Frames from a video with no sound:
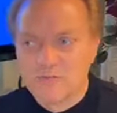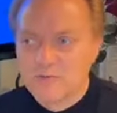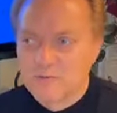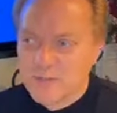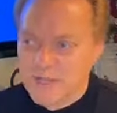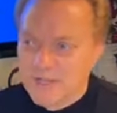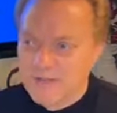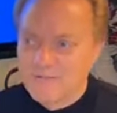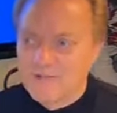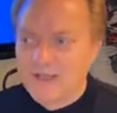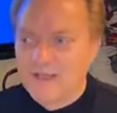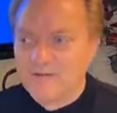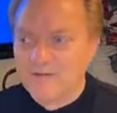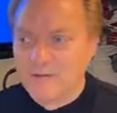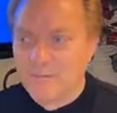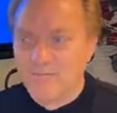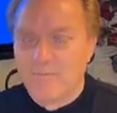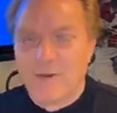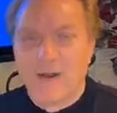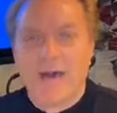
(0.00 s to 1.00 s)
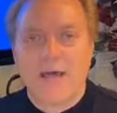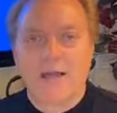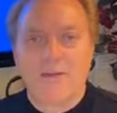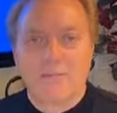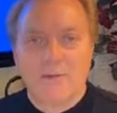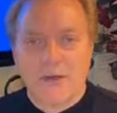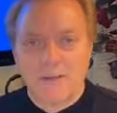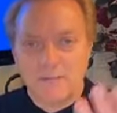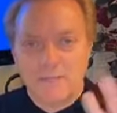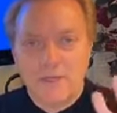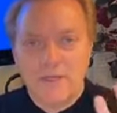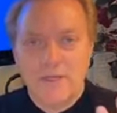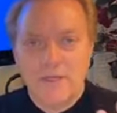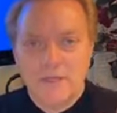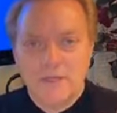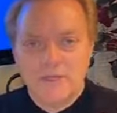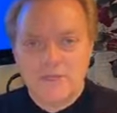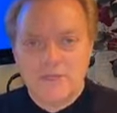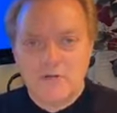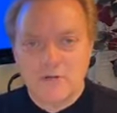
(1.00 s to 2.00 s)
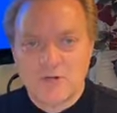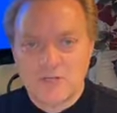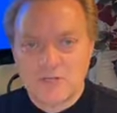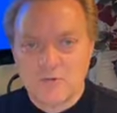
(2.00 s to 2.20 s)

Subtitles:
We have kind of a bottom-up church,